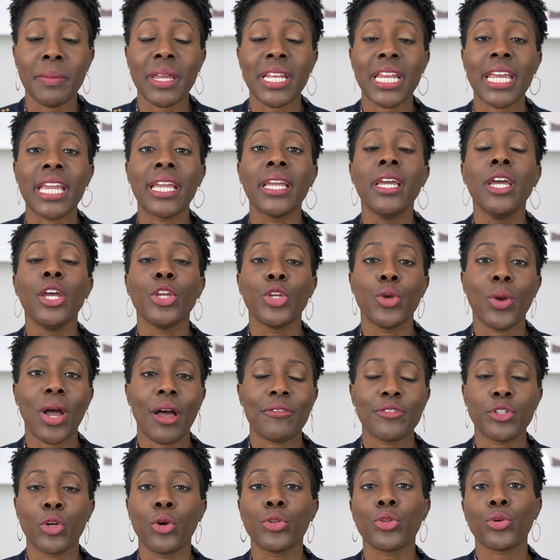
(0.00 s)
meaning you
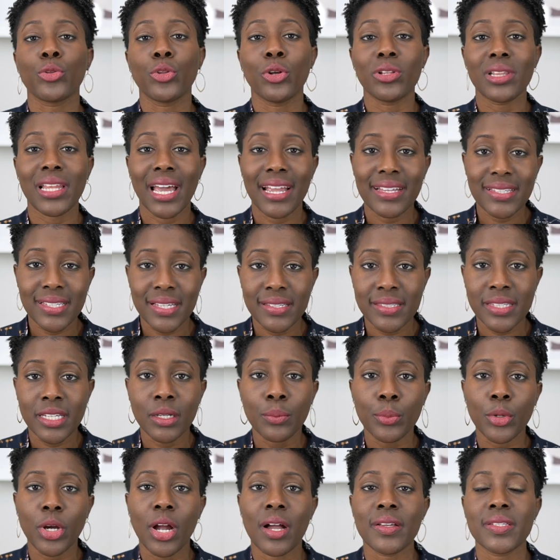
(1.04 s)
have to go through the
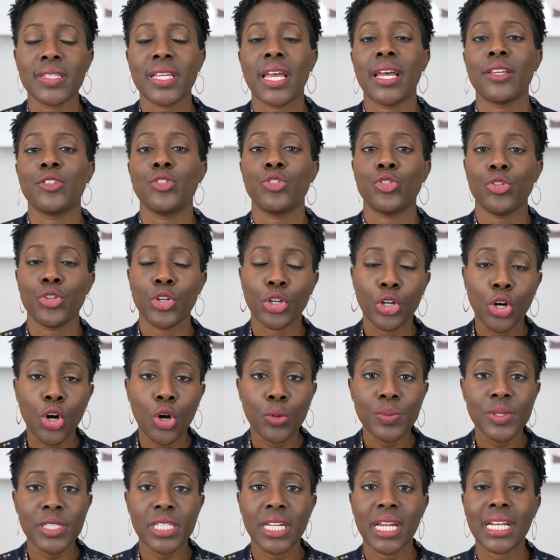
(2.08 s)
licensing process, do your
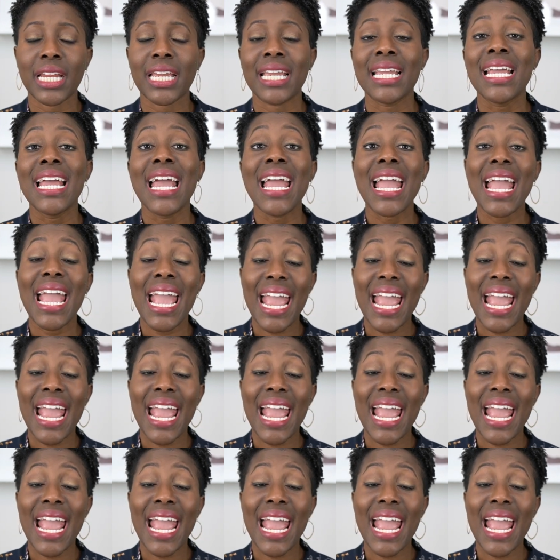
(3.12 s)
home study,